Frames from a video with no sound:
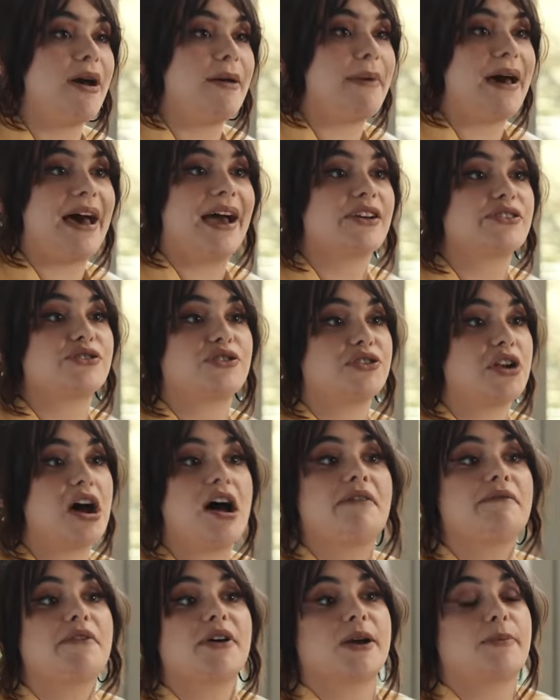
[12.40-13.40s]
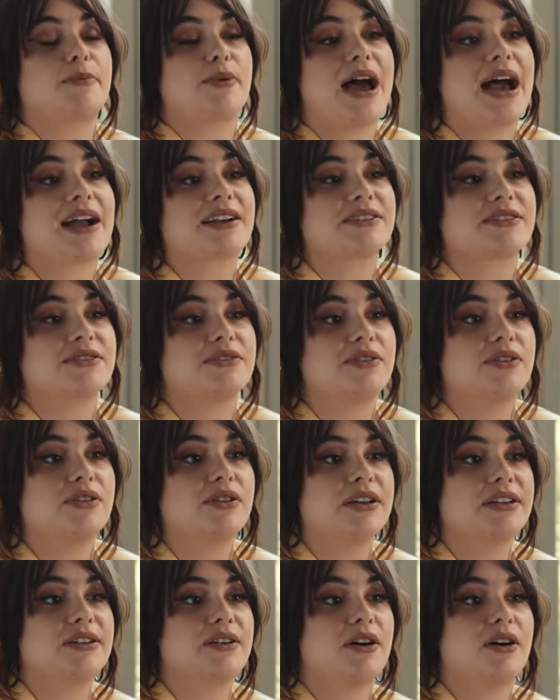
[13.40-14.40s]
my bags are not very
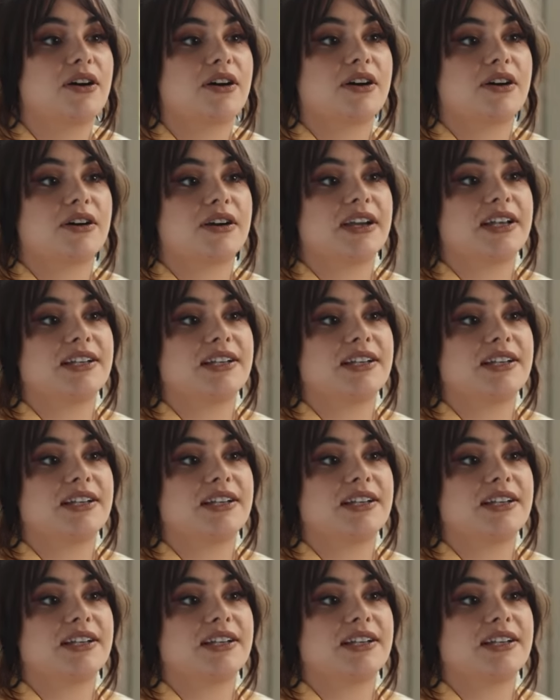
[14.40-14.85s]
practical and are